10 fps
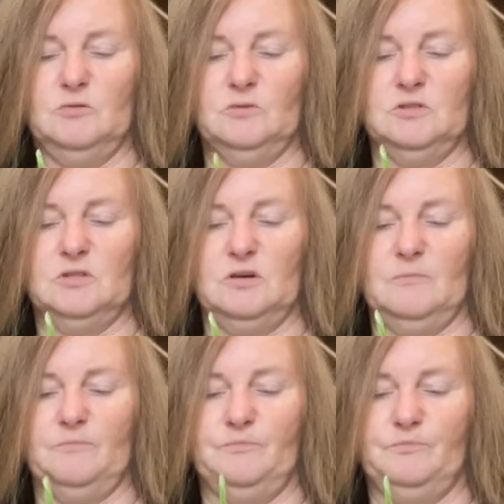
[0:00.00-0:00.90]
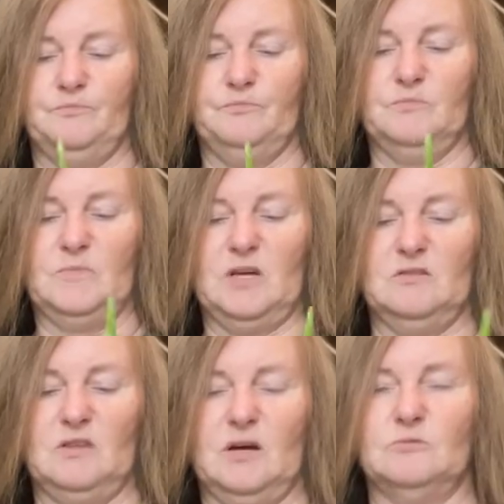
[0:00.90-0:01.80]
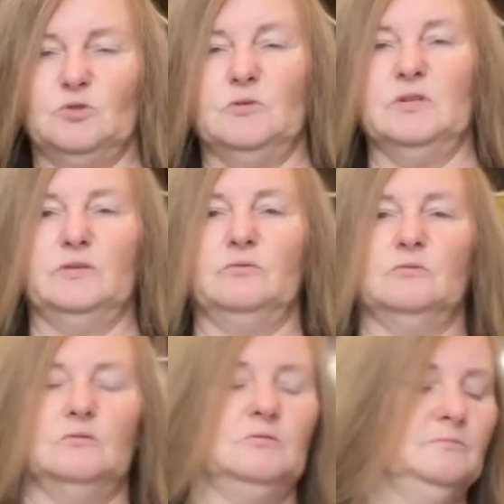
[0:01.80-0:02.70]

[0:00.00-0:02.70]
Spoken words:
was that was really cruel.